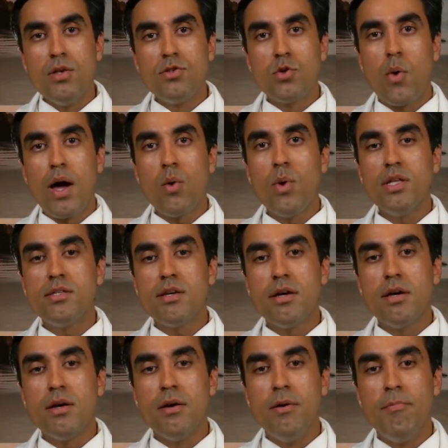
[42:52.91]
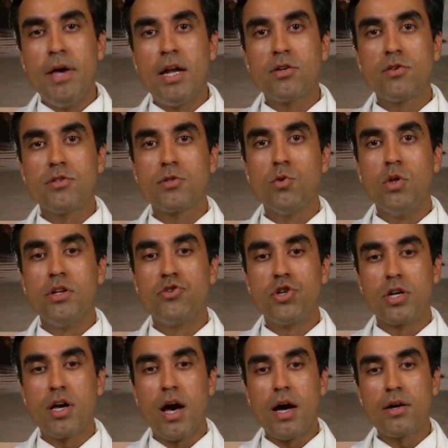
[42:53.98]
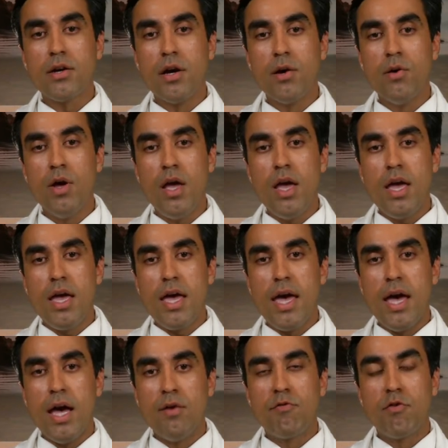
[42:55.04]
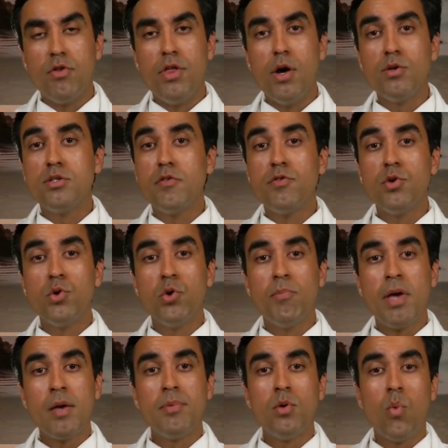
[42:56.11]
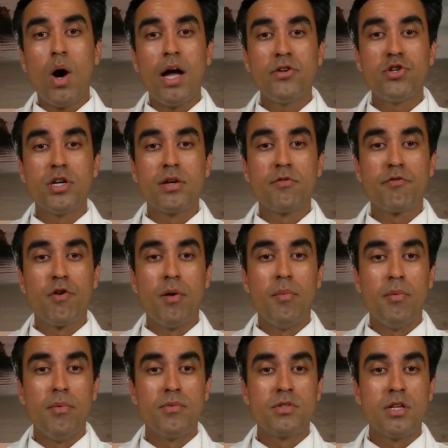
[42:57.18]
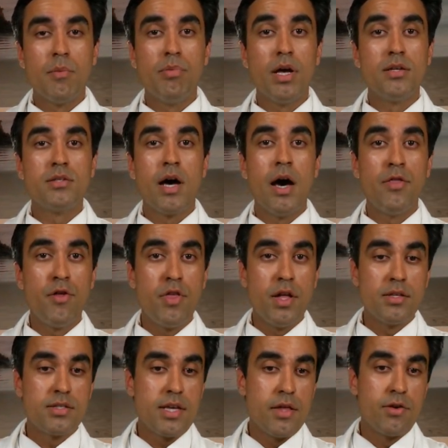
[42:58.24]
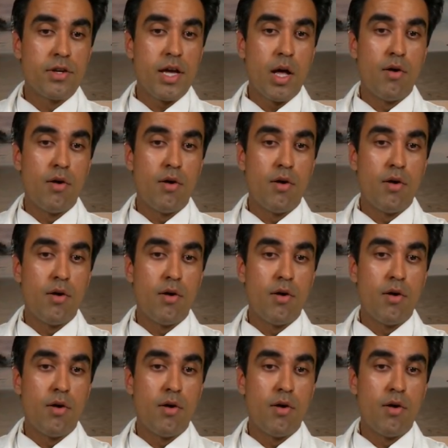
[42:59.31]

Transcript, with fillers: So I went to medical school in Chicago, and for those of you who may be watching from someplace other than Southern